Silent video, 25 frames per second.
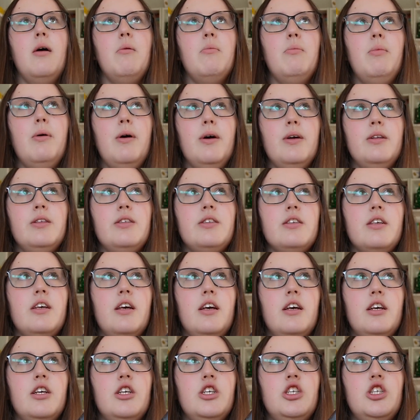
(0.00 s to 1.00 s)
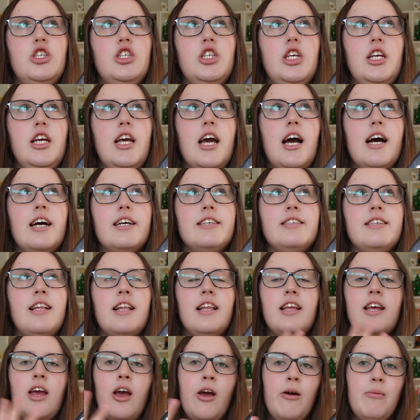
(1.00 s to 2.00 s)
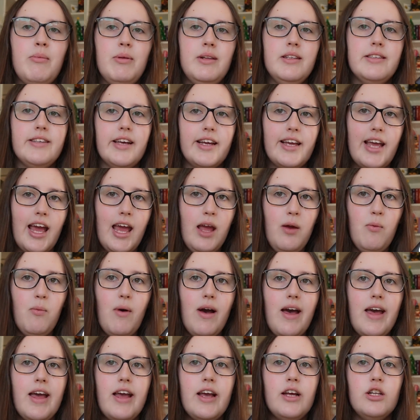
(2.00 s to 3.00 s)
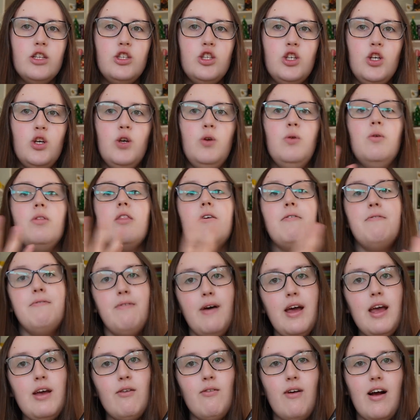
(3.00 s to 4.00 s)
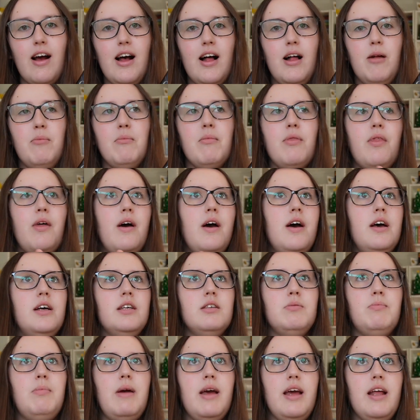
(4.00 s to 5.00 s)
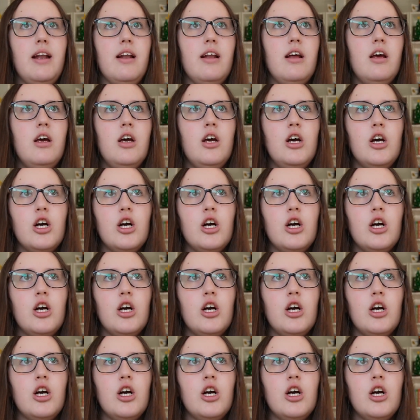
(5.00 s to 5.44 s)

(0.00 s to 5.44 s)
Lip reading: But she accidentally opens a gateway to the Fae realm that has been